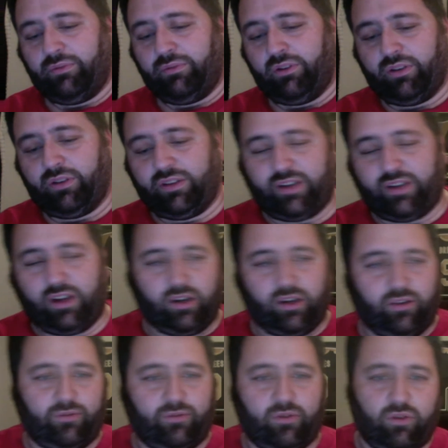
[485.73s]
During this
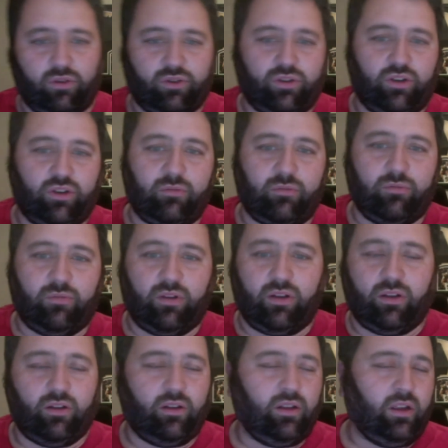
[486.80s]
era, of course, you can.
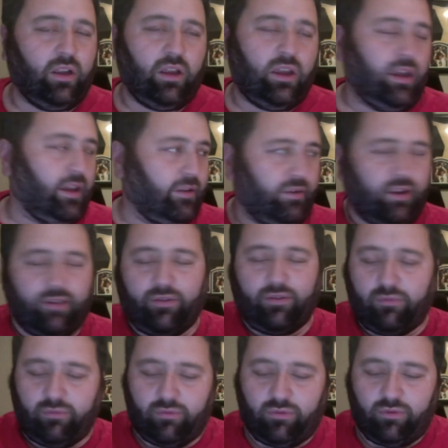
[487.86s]
I don't have it
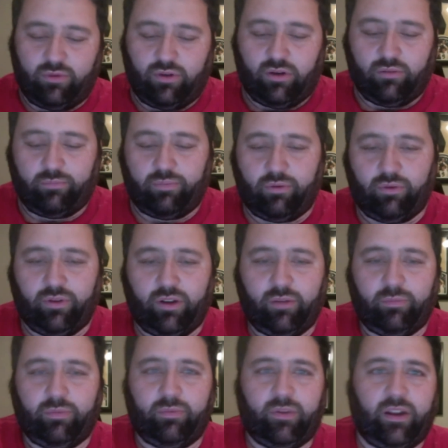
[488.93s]
pulled
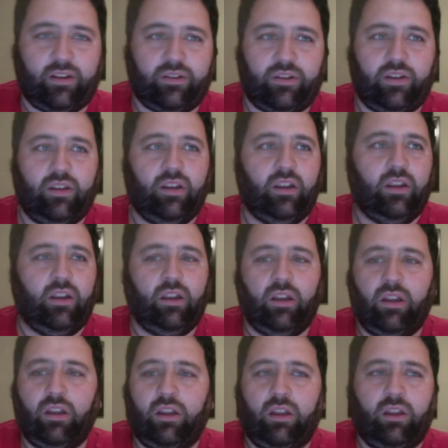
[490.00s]
up. Actually,
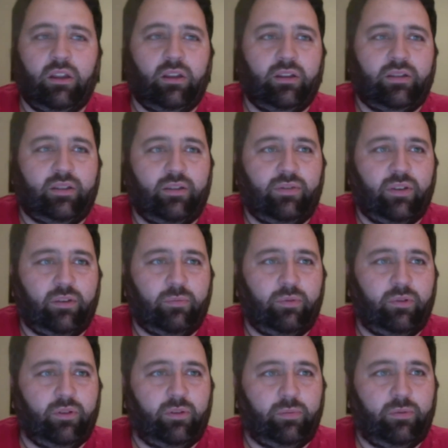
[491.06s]
let's see if I can
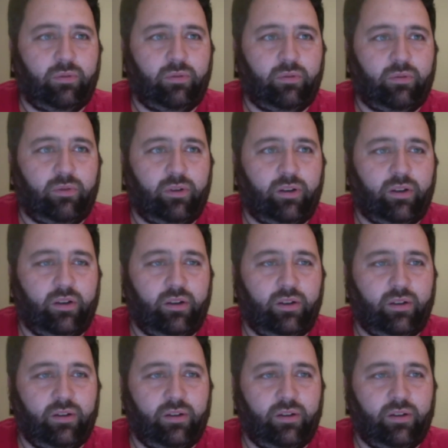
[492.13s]
pull it up here real quick.